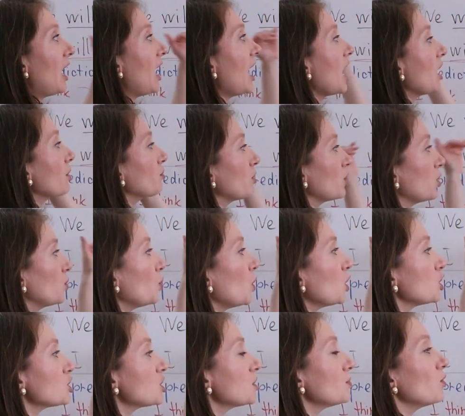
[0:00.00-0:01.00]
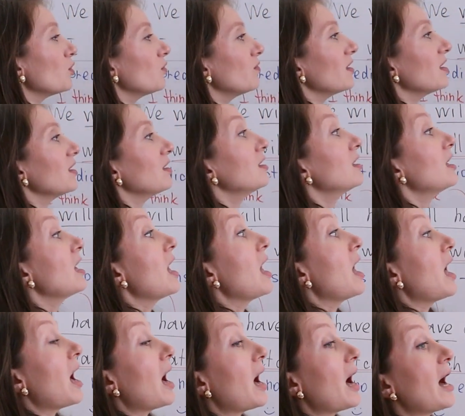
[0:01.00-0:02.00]
I will watch a movie.
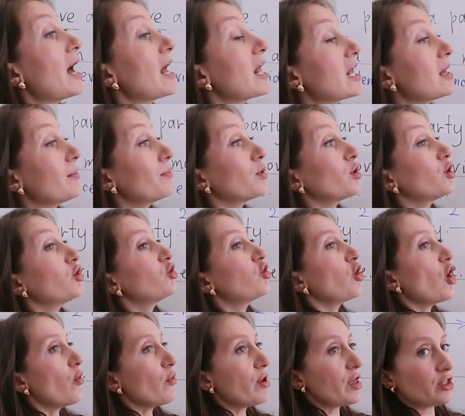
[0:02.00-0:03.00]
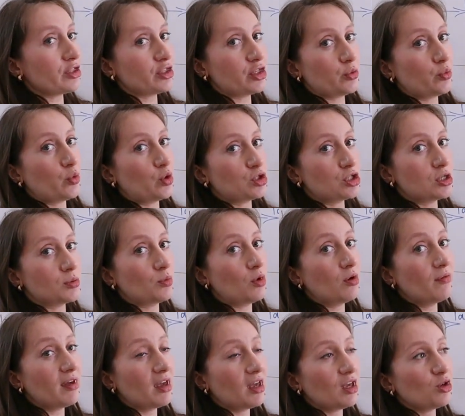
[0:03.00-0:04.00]
I am going to watch a
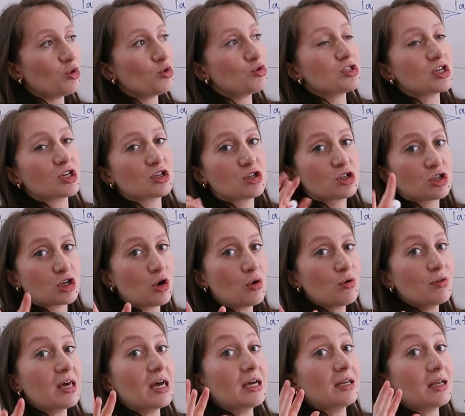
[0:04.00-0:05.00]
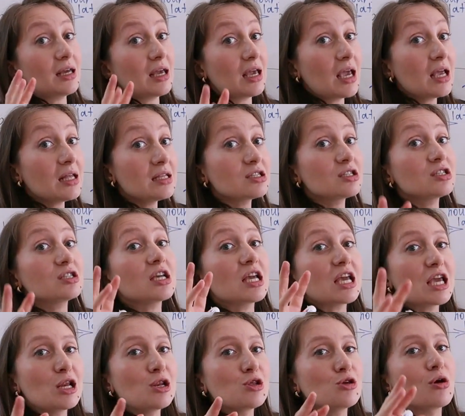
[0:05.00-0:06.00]
movie. You just show that it's
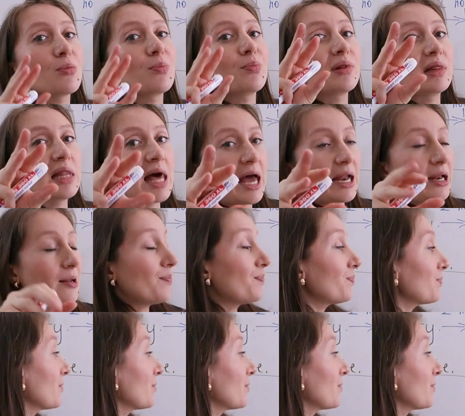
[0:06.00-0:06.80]
in your plan.